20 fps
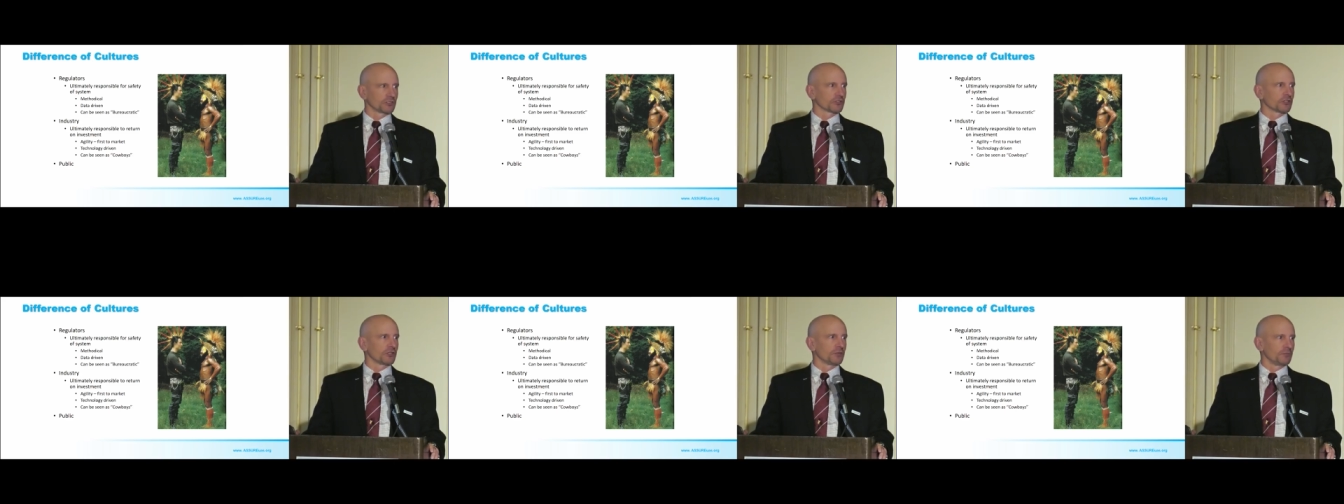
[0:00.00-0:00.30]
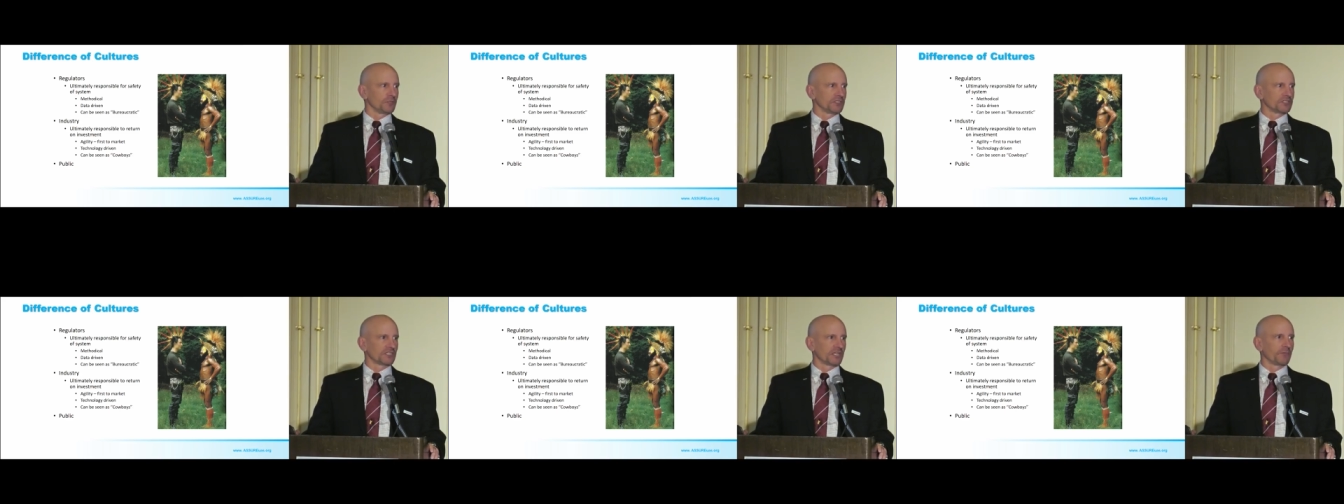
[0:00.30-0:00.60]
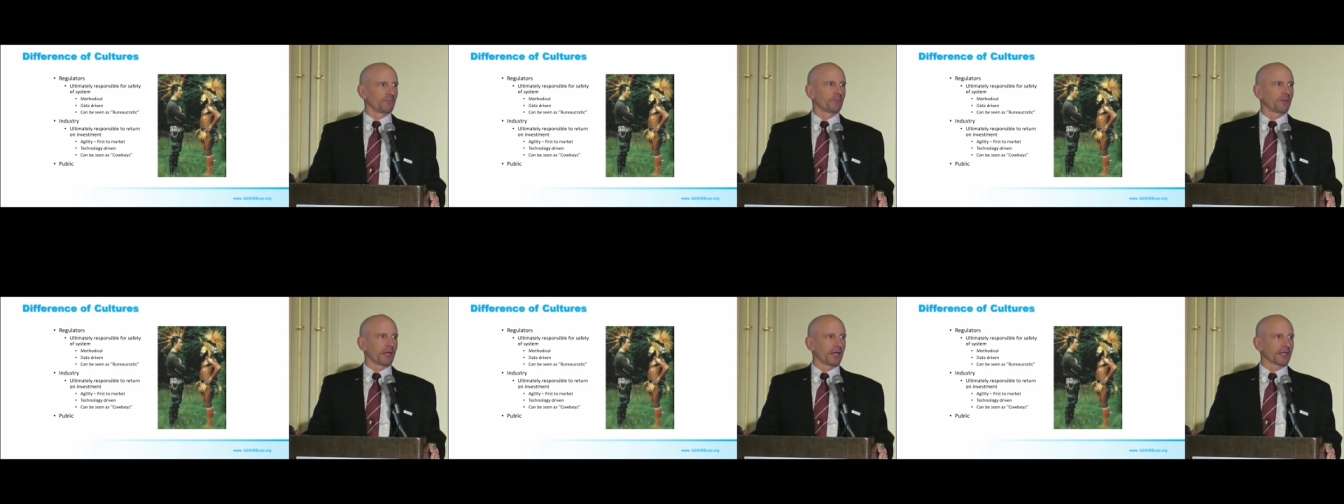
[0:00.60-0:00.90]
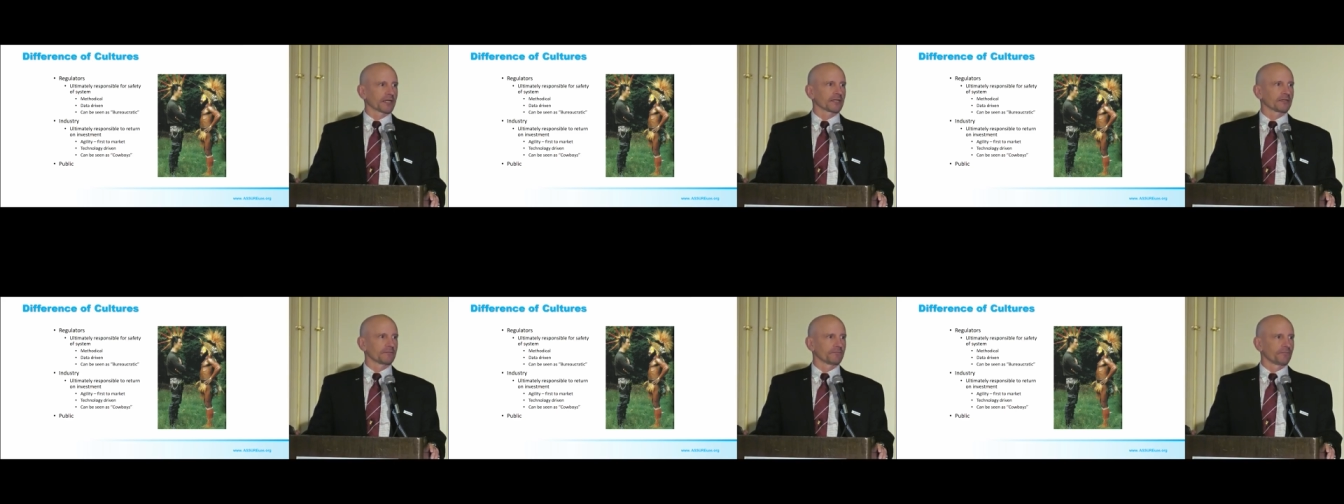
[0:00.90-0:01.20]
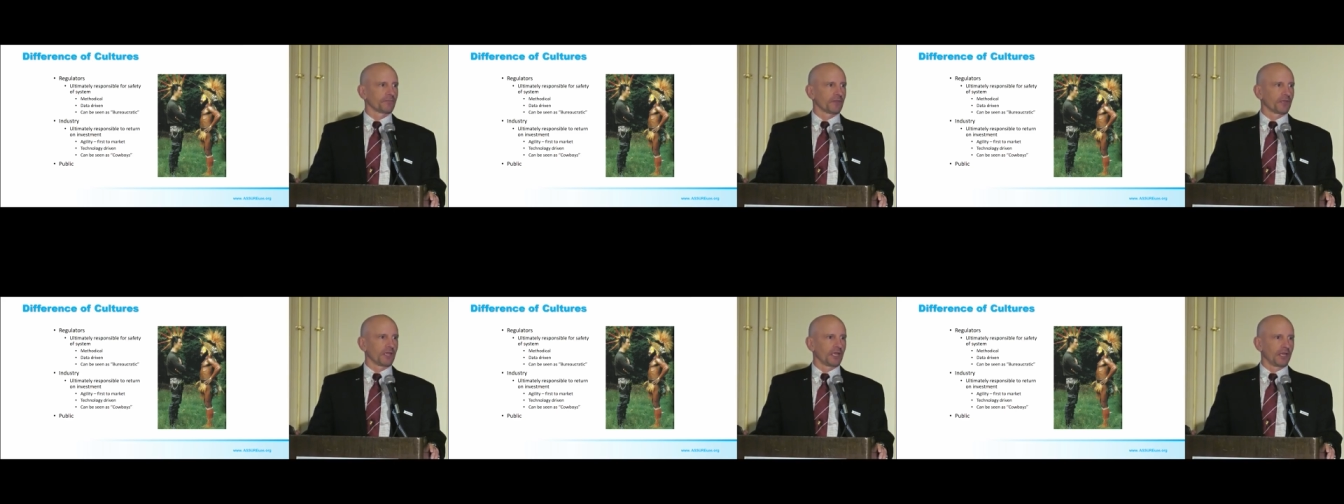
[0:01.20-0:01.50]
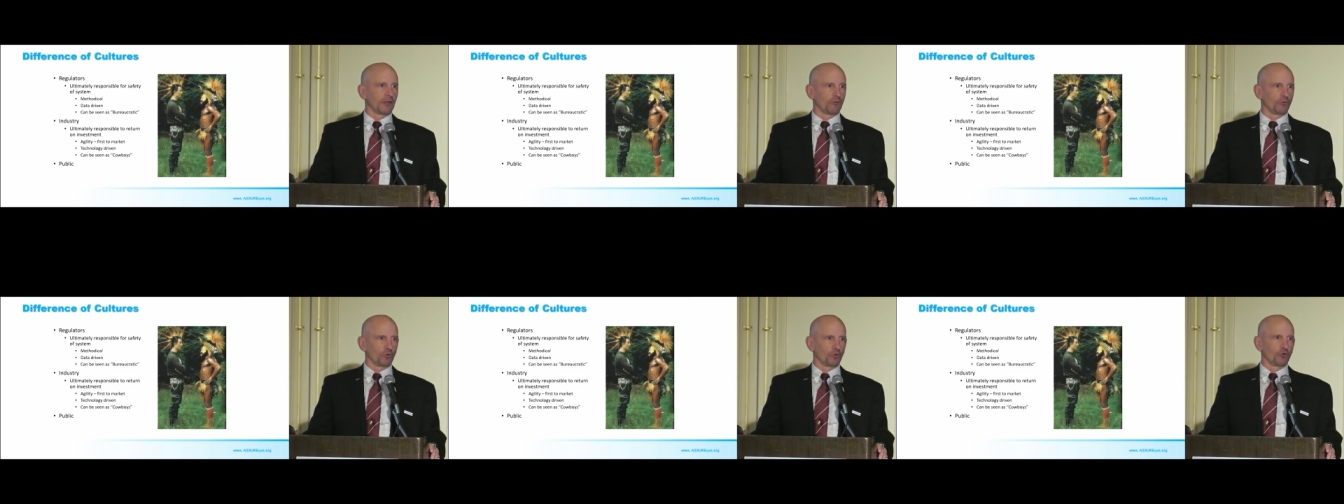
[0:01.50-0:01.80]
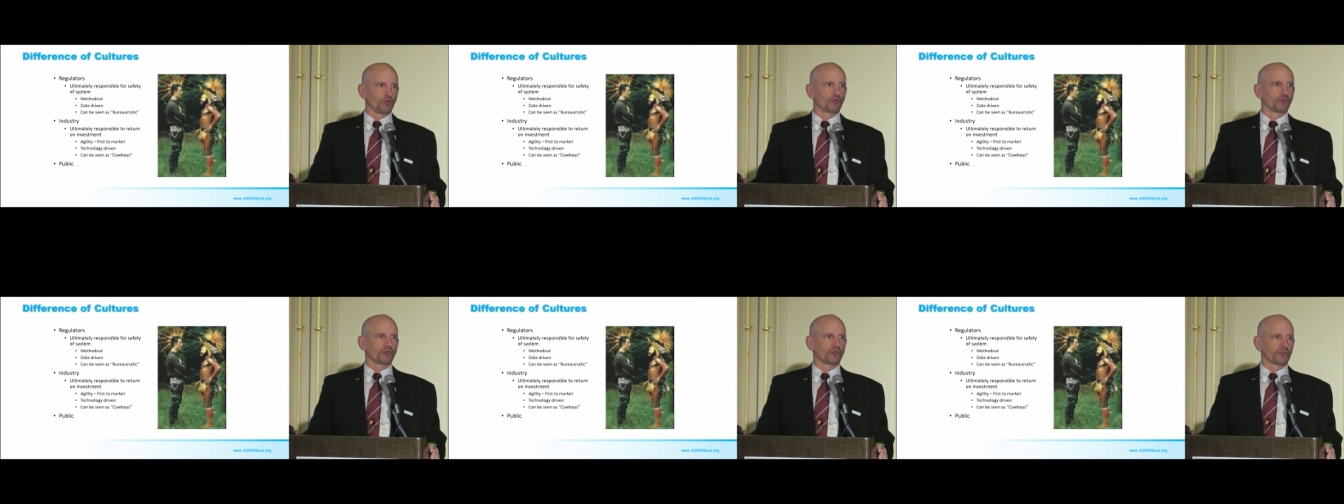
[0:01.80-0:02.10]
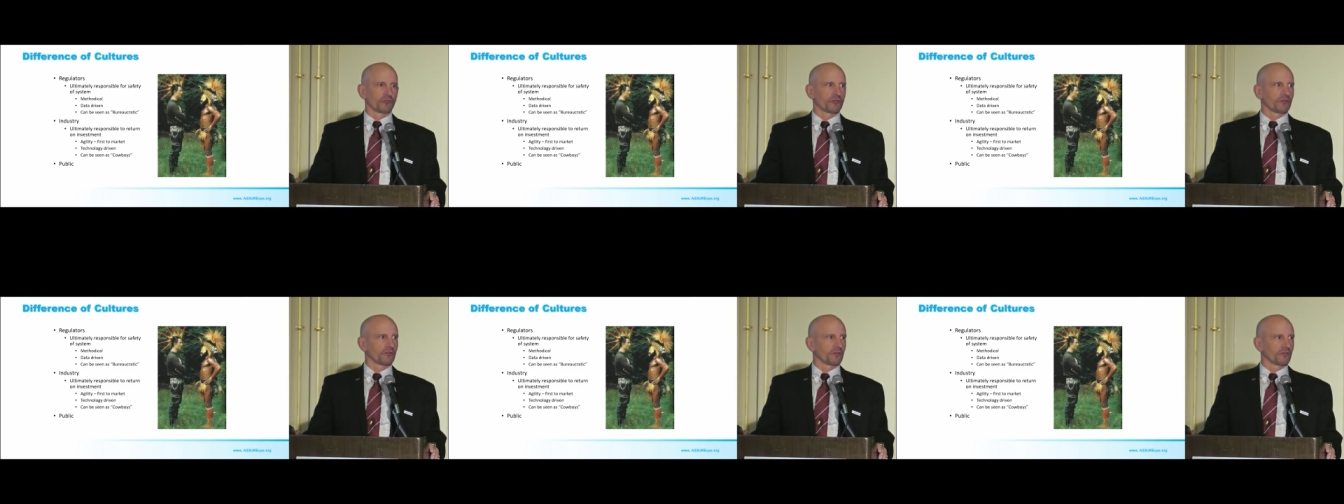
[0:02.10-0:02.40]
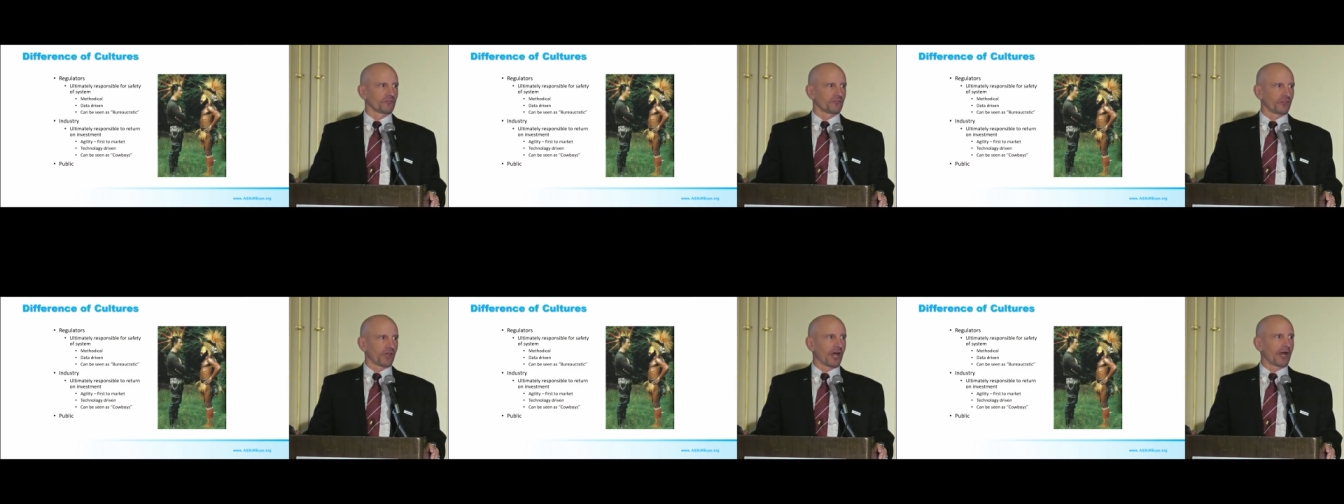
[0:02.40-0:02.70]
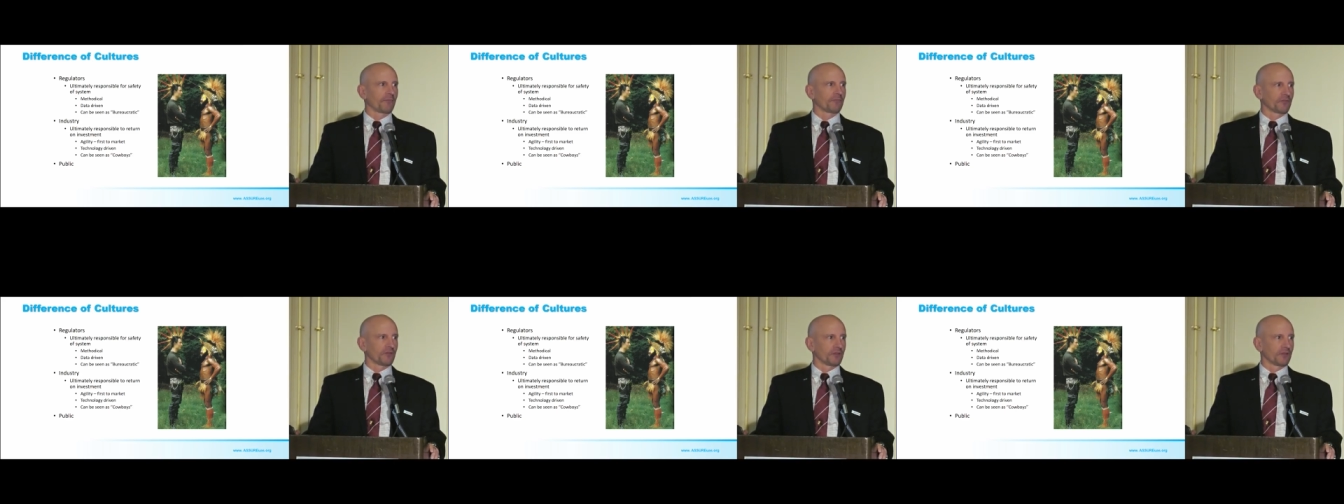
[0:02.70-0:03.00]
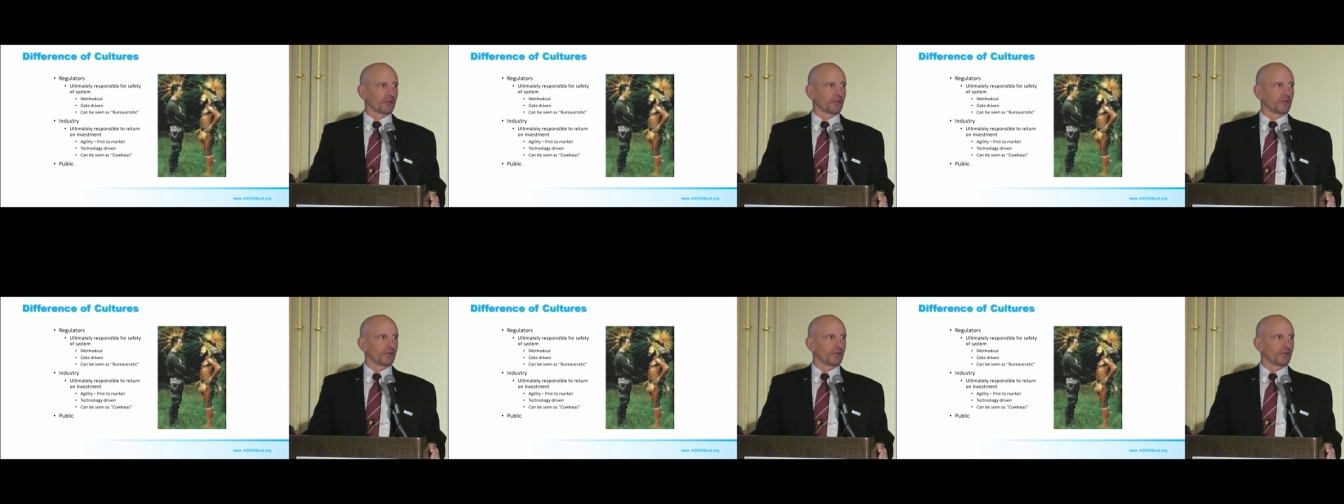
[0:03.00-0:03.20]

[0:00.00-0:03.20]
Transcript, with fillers: is going to be set back and rules stopped?